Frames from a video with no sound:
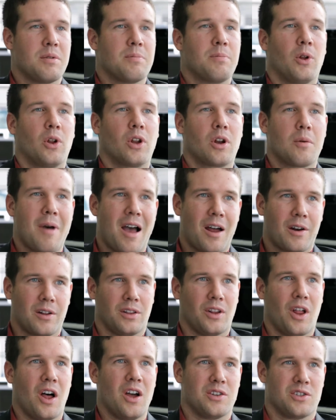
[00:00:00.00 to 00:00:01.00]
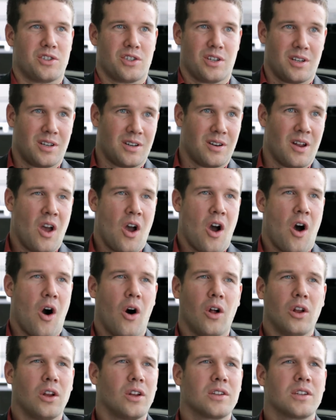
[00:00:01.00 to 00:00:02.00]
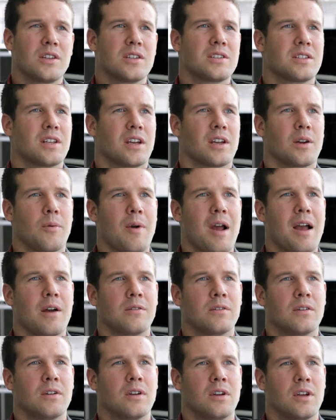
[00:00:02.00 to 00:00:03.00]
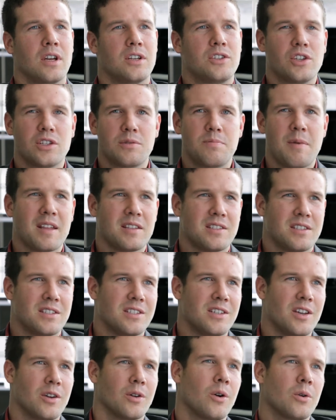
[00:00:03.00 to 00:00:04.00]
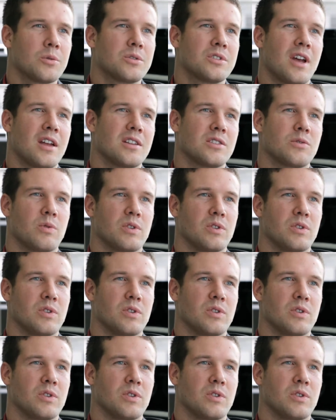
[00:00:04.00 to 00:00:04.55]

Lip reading: be pulling them out at lunch and hauling this thing around. It just made zero sense